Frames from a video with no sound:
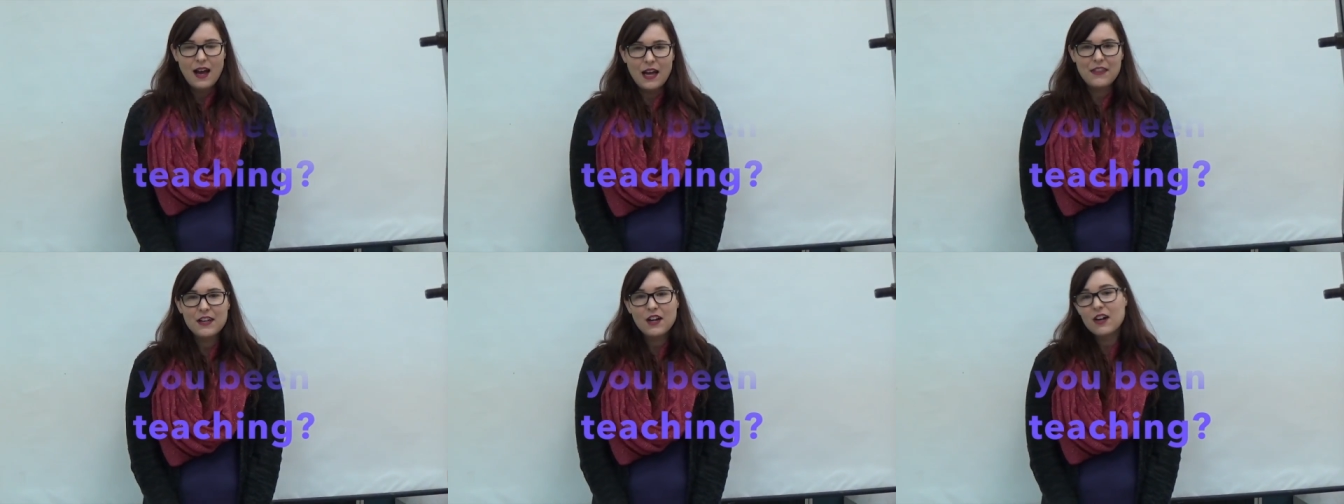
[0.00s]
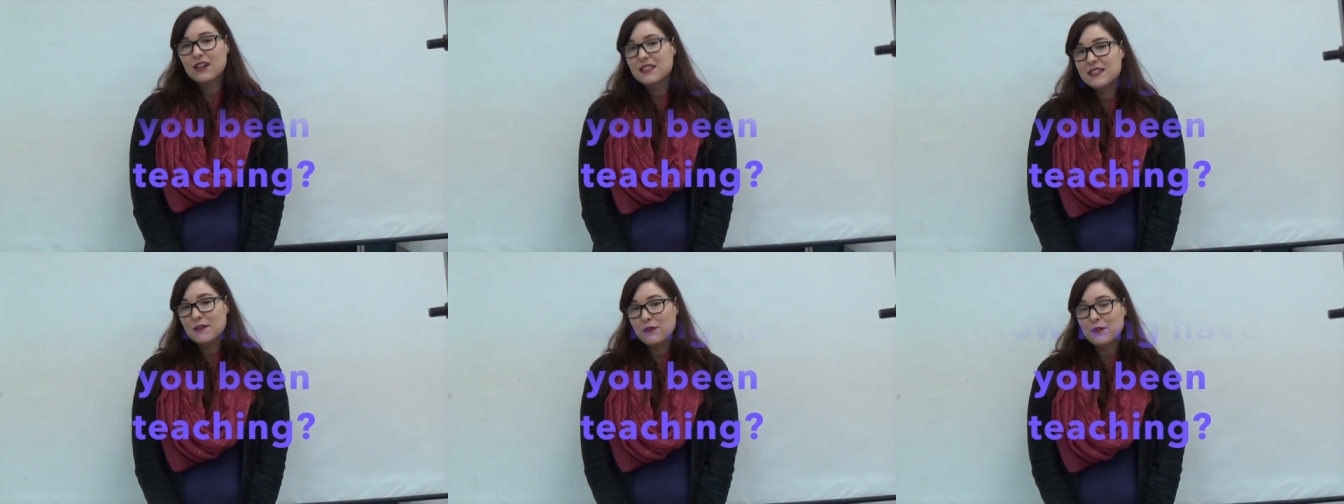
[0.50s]
I think art
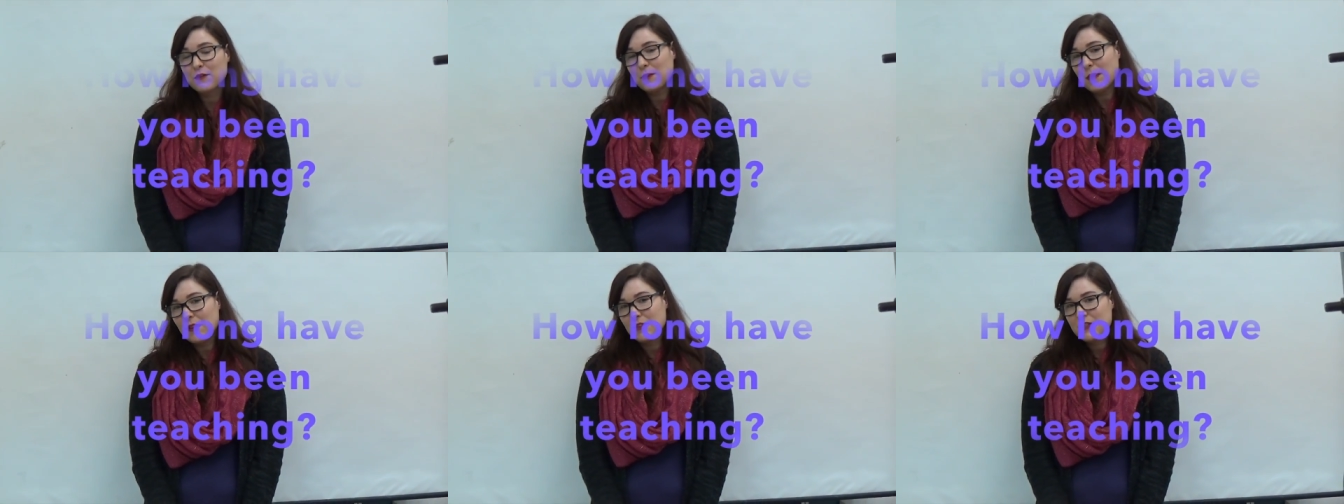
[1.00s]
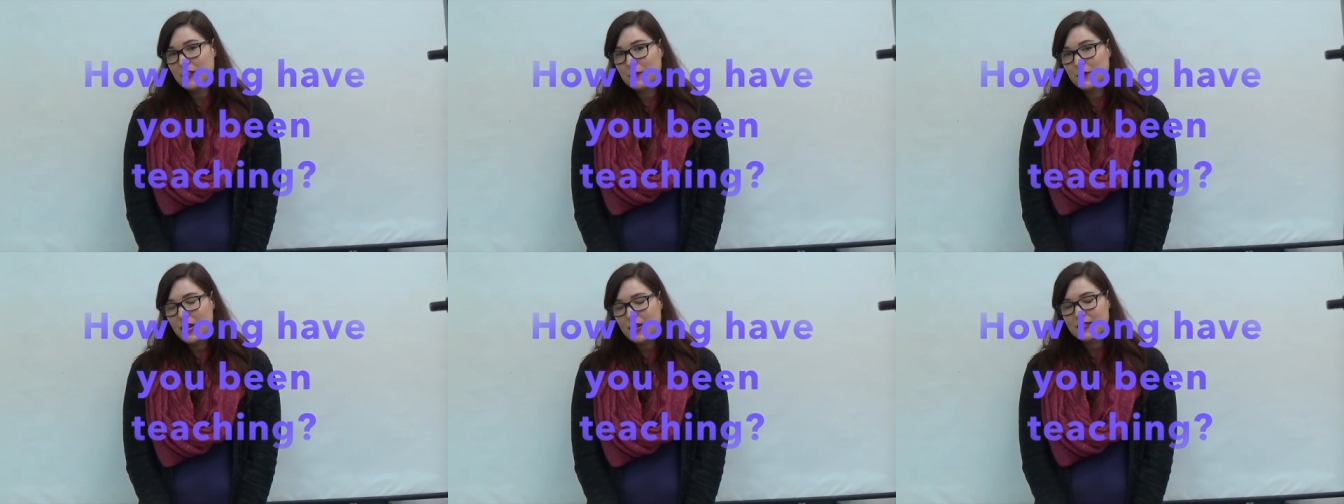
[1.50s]
is different from other
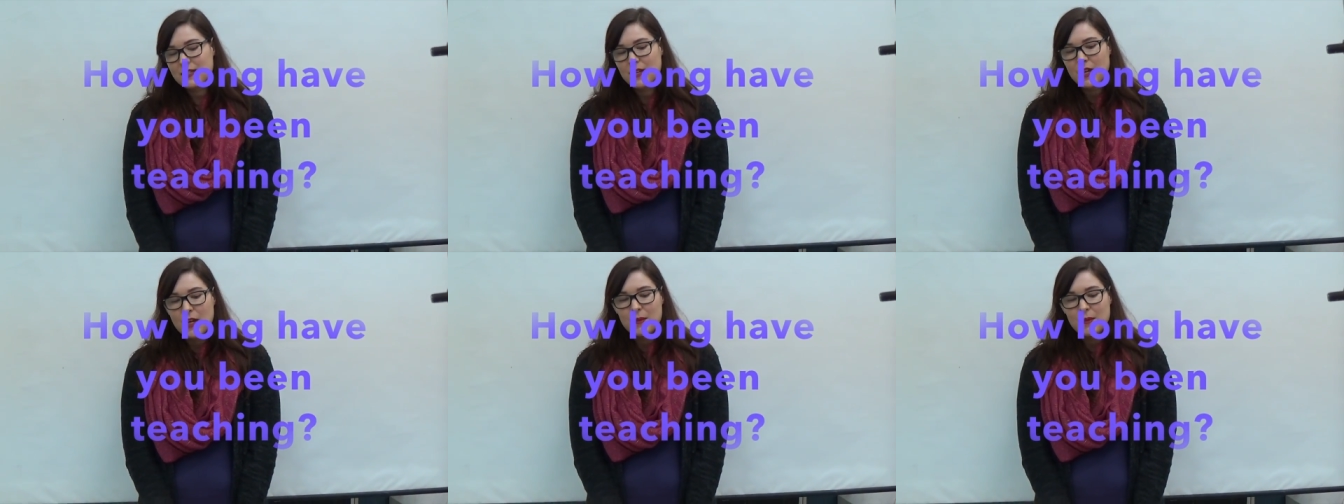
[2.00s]
subjects